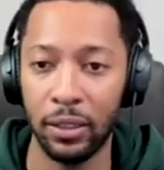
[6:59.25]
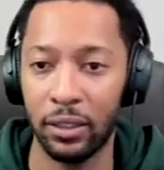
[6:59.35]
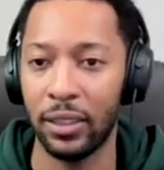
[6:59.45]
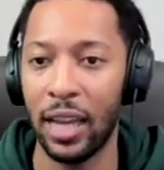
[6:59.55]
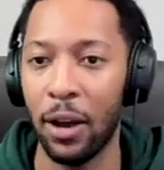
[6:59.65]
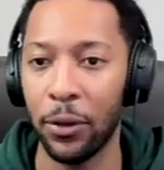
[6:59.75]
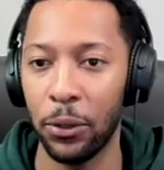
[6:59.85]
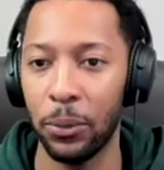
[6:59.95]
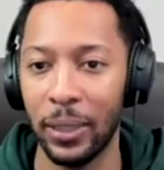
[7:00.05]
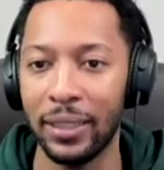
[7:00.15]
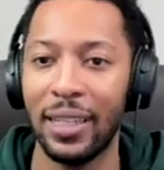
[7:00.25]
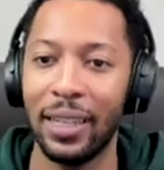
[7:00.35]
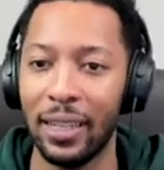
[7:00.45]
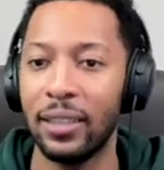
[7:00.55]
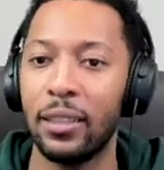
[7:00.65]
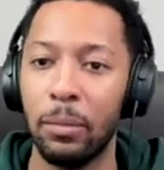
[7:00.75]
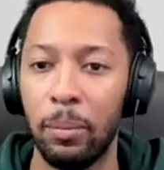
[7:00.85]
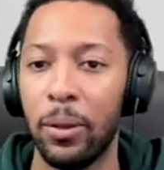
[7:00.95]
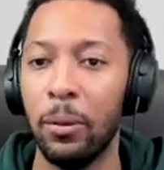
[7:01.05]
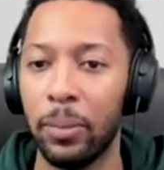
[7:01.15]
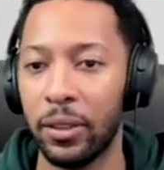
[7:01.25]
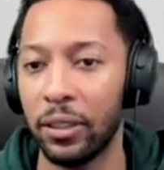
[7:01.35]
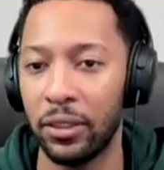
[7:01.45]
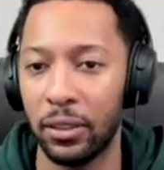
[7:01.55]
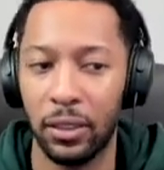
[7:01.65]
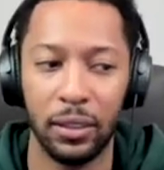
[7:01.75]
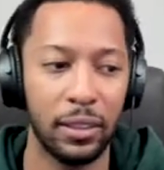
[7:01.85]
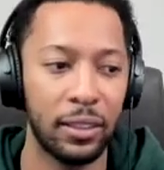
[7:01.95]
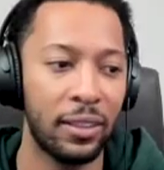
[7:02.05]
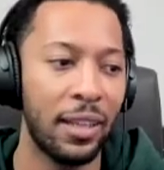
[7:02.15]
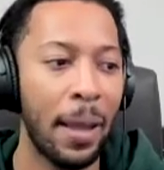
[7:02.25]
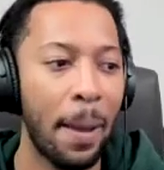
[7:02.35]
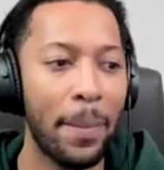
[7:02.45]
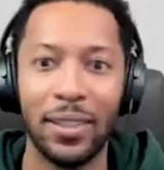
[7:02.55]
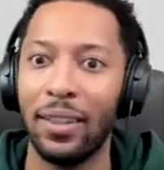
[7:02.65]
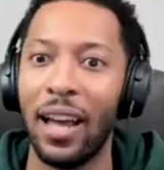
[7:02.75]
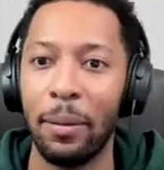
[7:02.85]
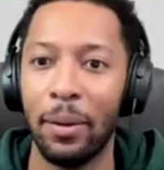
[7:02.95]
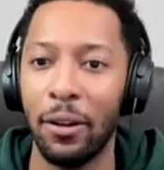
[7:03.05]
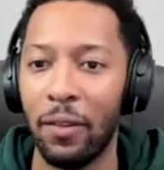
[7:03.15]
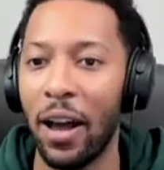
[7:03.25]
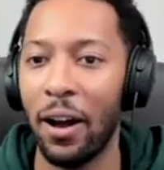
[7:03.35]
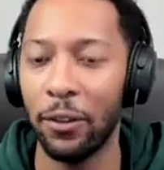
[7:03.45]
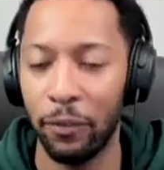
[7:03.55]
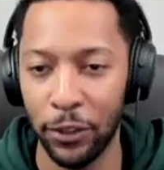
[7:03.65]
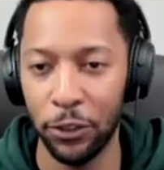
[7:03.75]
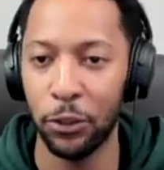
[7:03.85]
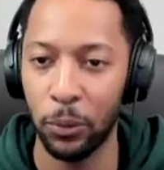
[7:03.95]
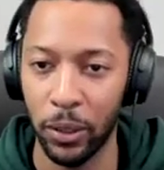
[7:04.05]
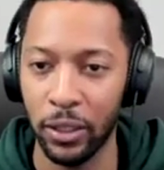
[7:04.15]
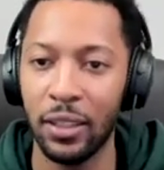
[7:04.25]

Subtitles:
It's just how you intended it to be built, but there's just this misalignment of how the feature should work.